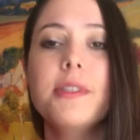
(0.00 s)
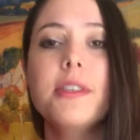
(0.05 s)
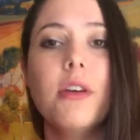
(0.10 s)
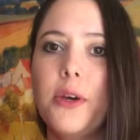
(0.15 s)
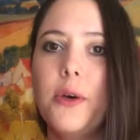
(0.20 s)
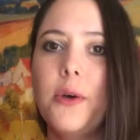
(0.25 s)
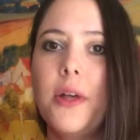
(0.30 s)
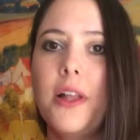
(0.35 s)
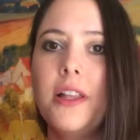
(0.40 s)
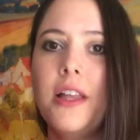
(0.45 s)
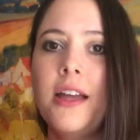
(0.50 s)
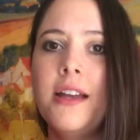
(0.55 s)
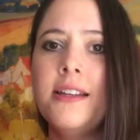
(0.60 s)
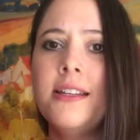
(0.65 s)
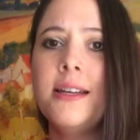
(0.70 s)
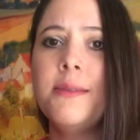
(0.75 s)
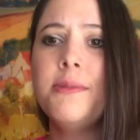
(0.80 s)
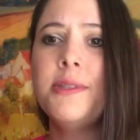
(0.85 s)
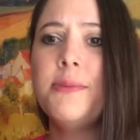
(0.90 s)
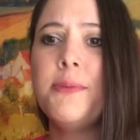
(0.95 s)
So a lot of
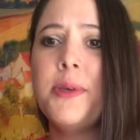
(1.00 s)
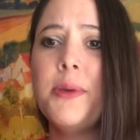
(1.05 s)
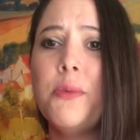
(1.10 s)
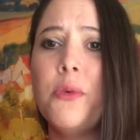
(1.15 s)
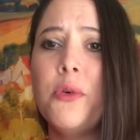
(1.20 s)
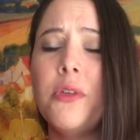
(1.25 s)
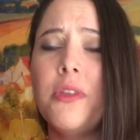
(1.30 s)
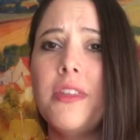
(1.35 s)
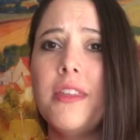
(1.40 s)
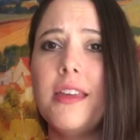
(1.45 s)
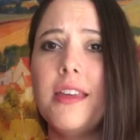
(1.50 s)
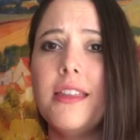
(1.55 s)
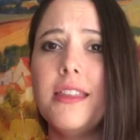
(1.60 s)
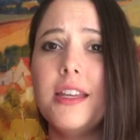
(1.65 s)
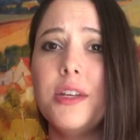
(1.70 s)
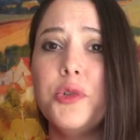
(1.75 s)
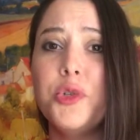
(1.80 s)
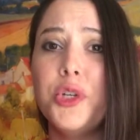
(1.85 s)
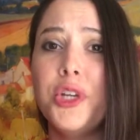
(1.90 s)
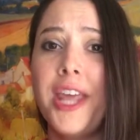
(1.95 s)
times people think
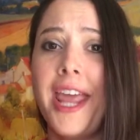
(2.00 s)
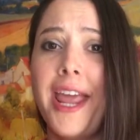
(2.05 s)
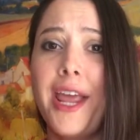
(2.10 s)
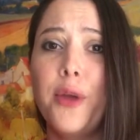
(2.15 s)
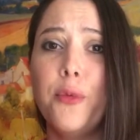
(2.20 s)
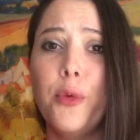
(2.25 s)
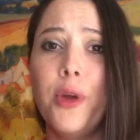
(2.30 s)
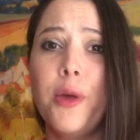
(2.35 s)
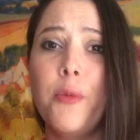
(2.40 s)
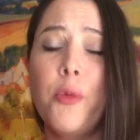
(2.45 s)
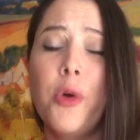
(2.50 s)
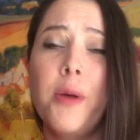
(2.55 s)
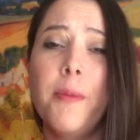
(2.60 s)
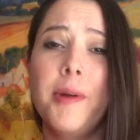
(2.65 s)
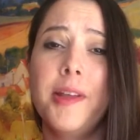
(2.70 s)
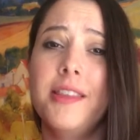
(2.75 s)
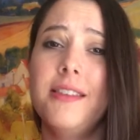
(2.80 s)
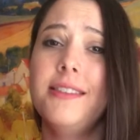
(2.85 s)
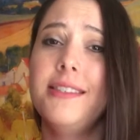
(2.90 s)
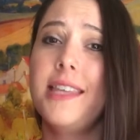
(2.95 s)
that GA and ringworm
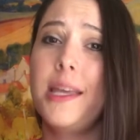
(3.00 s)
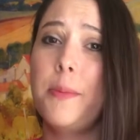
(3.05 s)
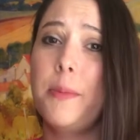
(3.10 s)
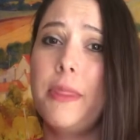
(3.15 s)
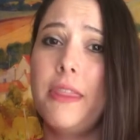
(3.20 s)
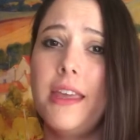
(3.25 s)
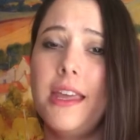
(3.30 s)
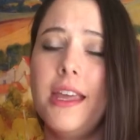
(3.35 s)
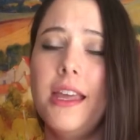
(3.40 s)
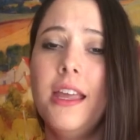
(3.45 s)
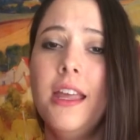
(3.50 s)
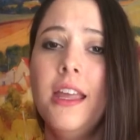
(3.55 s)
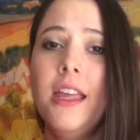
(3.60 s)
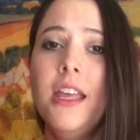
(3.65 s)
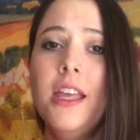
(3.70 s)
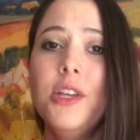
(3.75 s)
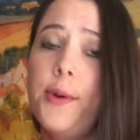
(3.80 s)
are the same thing.